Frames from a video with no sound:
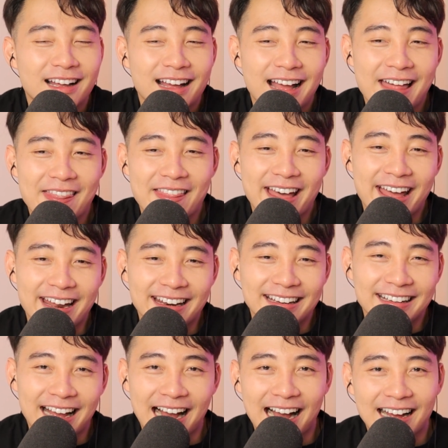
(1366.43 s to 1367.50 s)
And then,
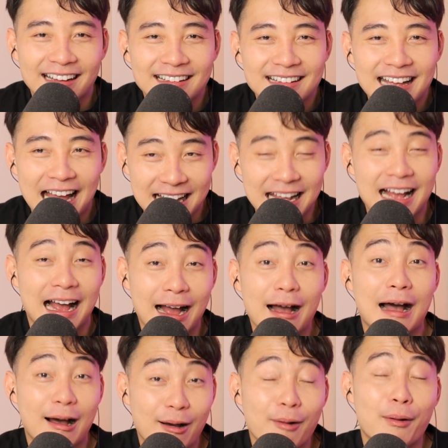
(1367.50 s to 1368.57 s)
yeah, and
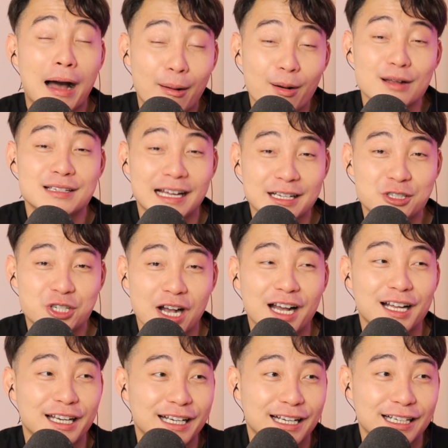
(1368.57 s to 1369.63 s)
I was like
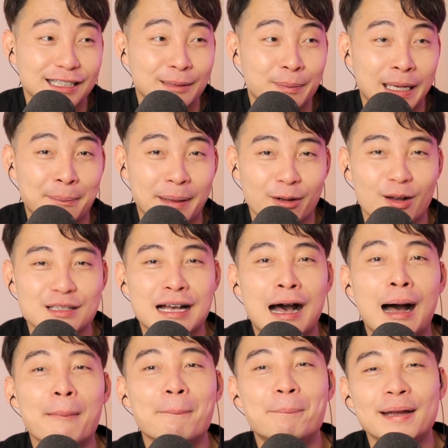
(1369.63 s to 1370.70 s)
chuckling a little bit, but he was
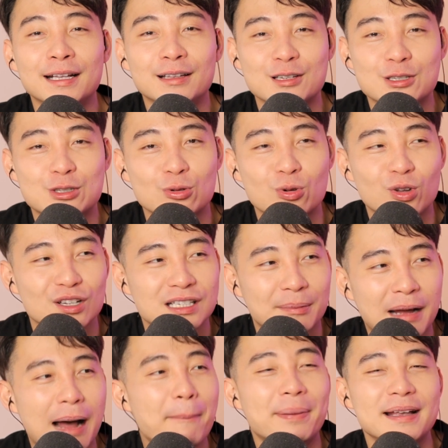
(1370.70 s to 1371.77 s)
humping the stool or
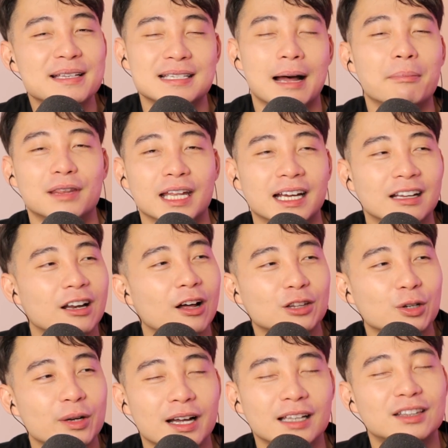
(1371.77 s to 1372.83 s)
humping something, you know,
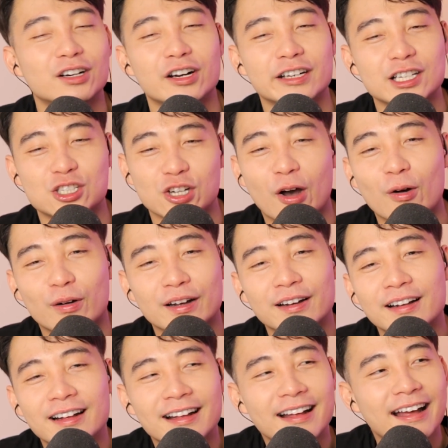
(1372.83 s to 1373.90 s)
doing a dirty joke.
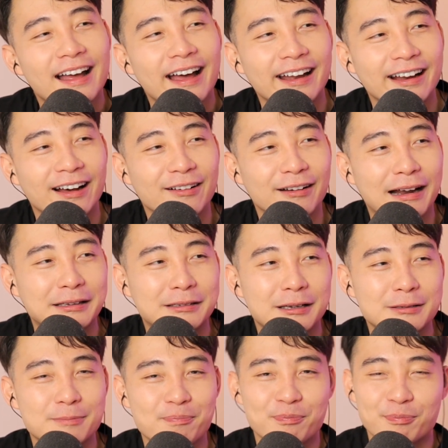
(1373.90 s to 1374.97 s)
And like
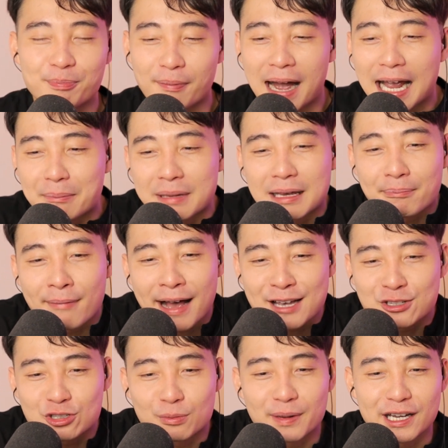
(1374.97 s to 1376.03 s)
just miming
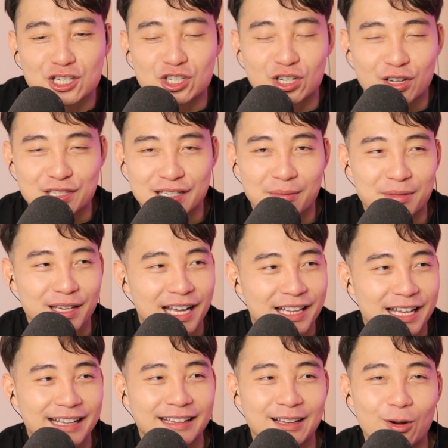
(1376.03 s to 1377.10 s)
masturbation or something. And
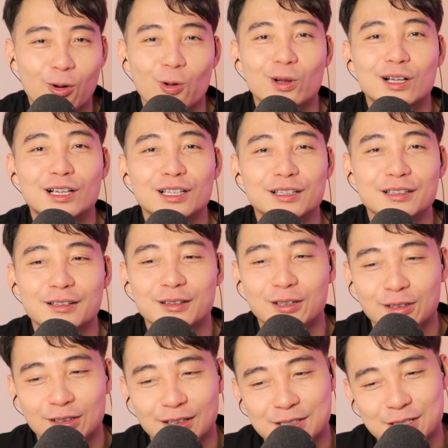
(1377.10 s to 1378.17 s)
then
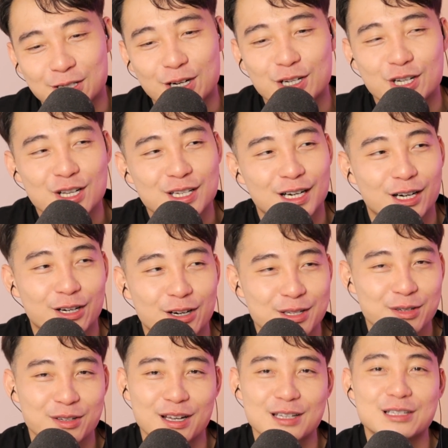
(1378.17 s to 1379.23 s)
the surgeons and the
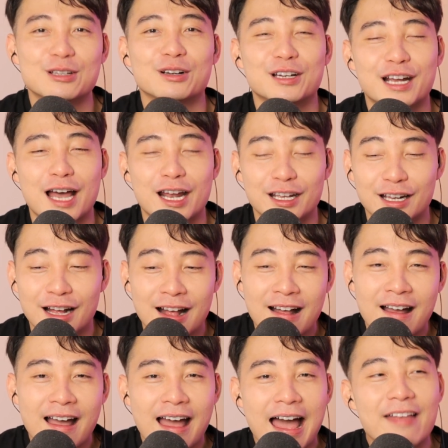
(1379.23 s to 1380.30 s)
nurses just looking at it.
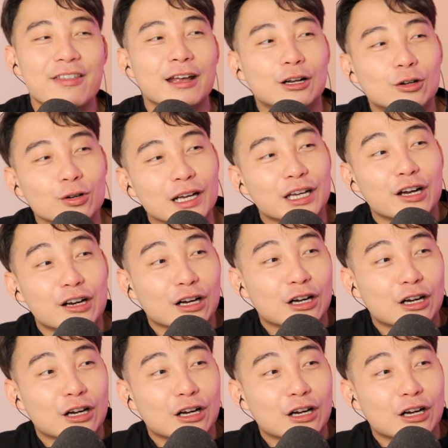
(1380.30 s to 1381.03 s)
And they couldn't hear the